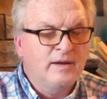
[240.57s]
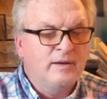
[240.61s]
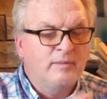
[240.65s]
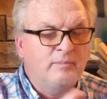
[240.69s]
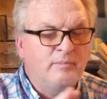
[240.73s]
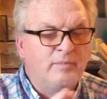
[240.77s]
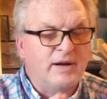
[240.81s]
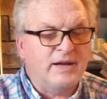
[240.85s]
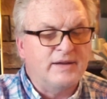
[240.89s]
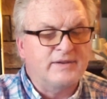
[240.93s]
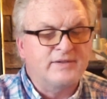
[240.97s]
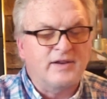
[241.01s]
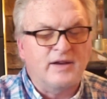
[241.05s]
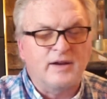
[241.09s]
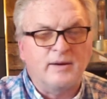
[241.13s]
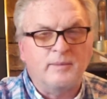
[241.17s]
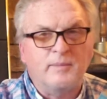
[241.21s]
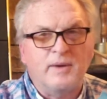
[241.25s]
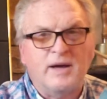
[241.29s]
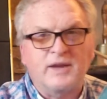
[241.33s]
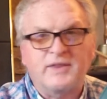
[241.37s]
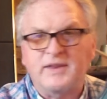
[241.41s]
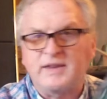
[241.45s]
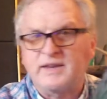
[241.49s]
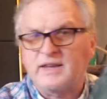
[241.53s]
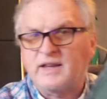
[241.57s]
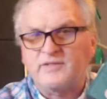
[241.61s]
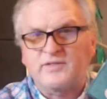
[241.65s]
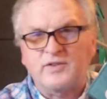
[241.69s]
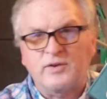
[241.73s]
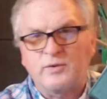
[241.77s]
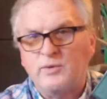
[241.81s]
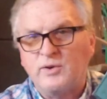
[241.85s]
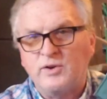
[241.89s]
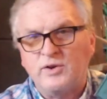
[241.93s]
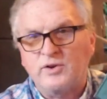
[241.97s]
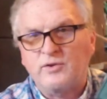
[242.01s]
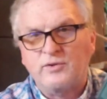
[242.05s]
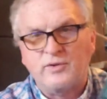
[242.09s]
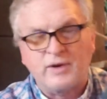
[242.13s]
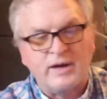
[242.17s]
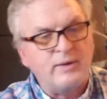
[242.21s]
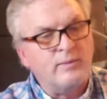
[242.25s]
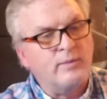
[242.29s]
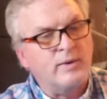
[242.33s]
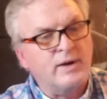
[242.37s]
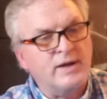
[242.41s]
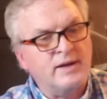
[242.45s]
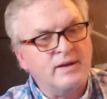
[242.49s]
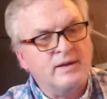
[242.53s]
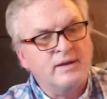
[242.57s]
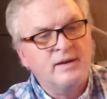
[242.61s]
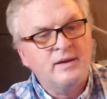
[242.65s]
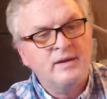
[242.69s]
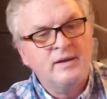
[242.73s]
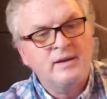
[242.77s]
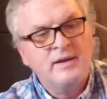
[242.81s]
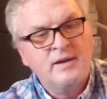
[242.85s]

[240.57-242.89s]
But I think that's a real great one.